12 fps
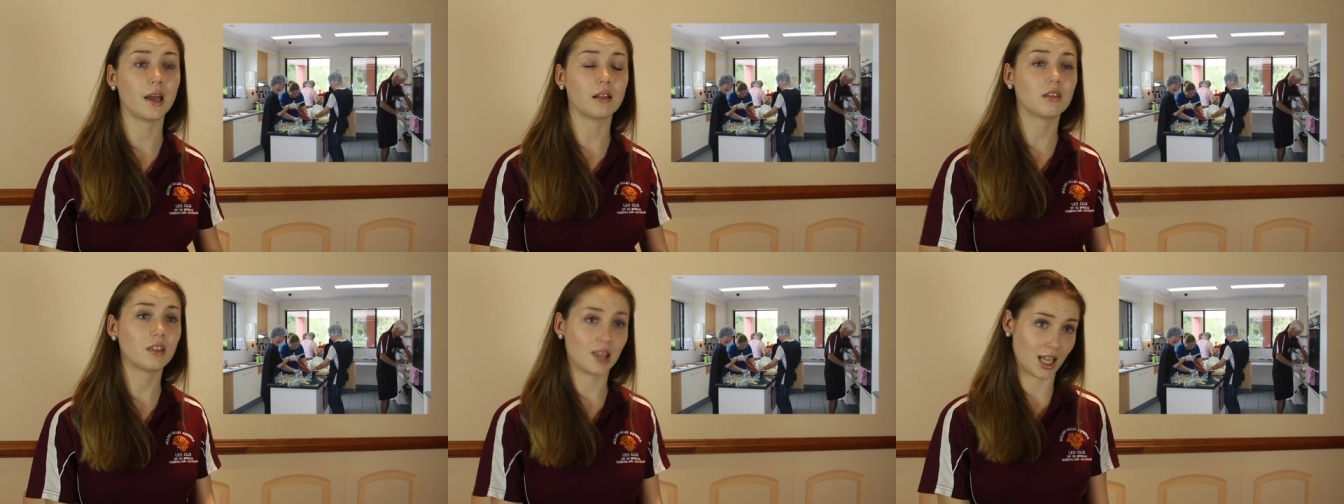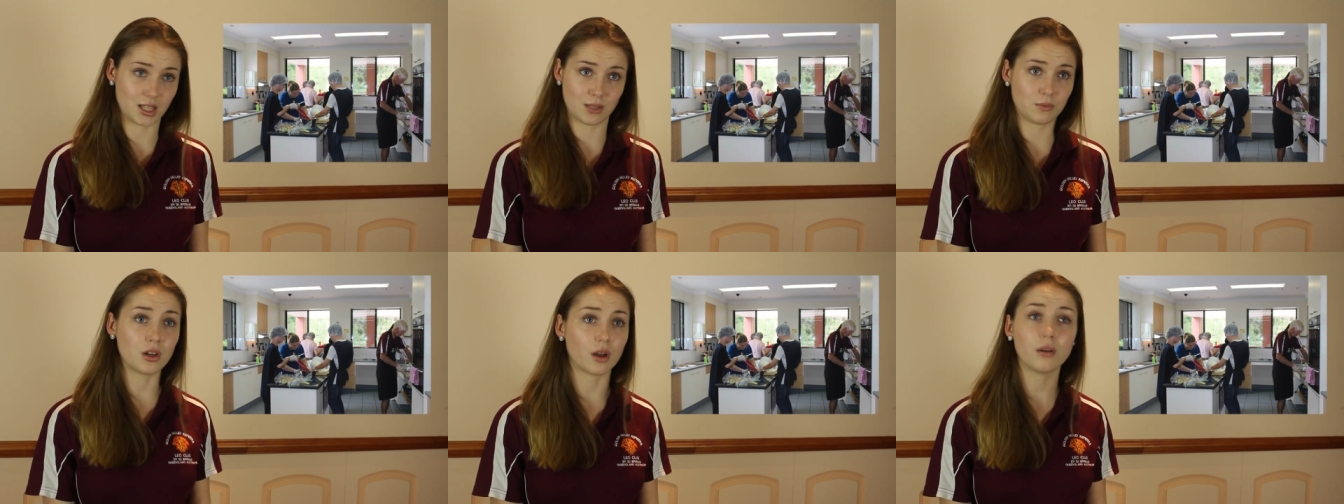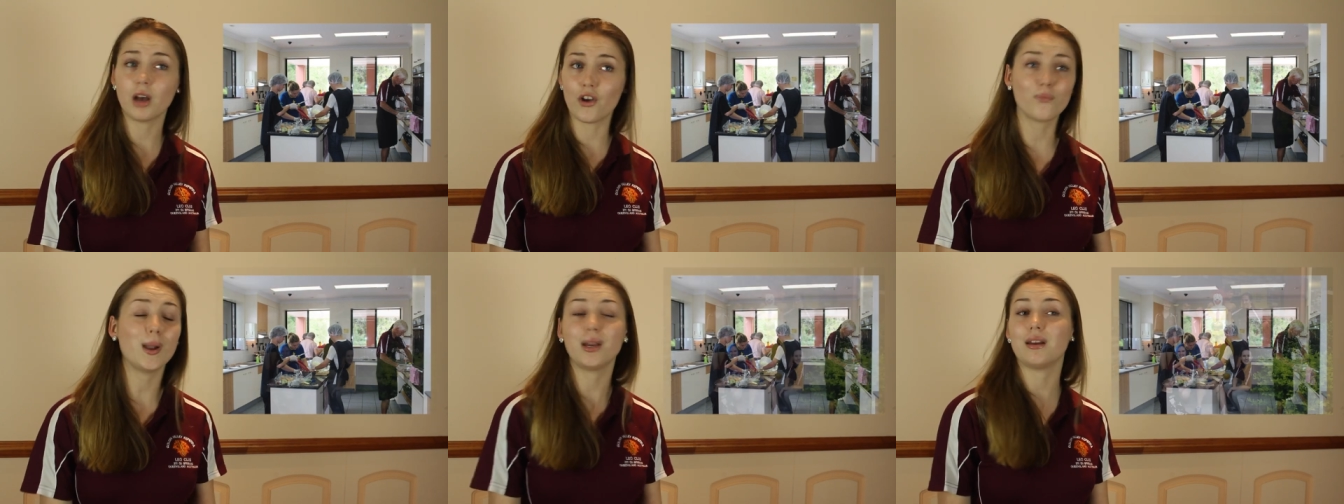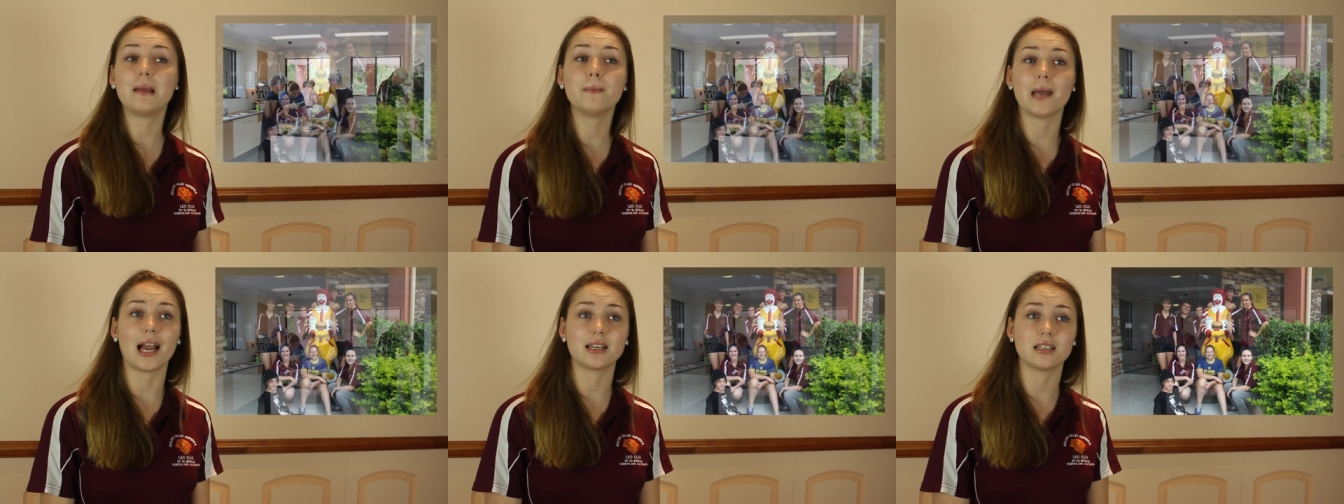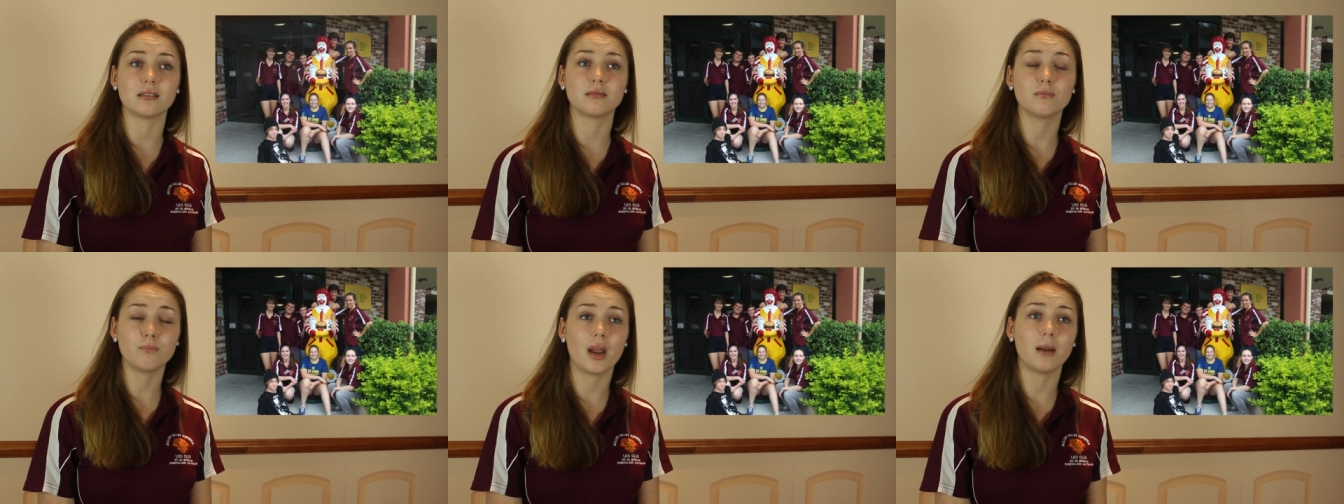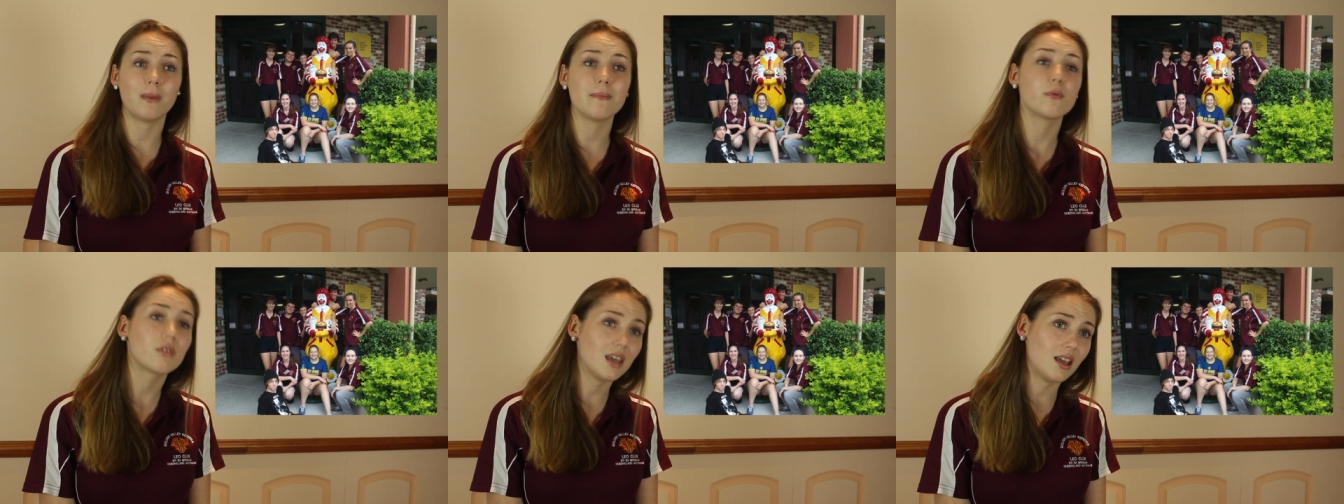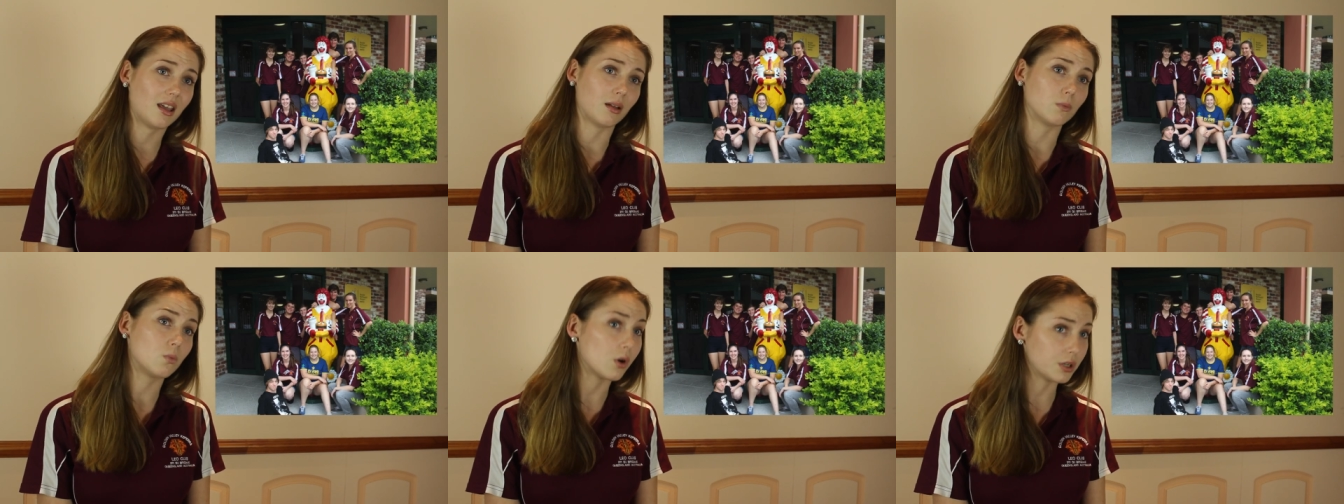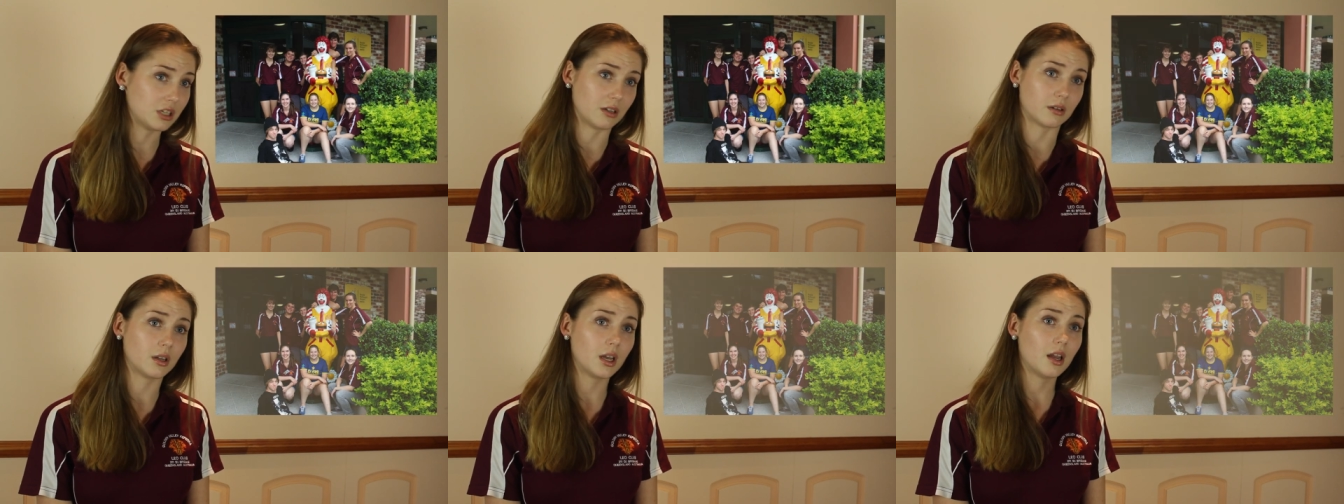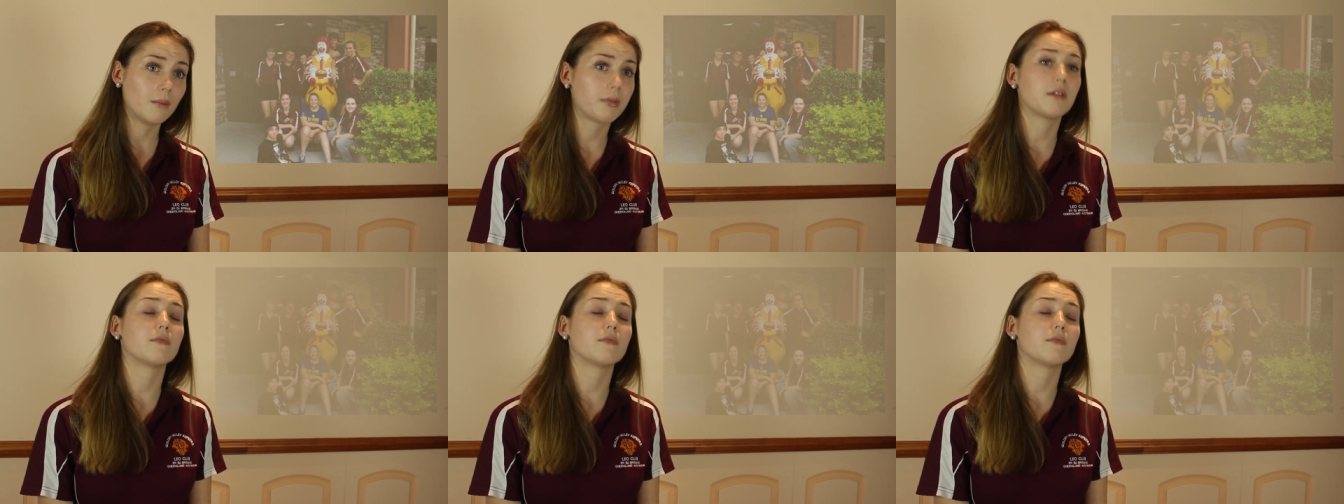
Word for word: that that's, you know, I've made an impact and made people think and want to be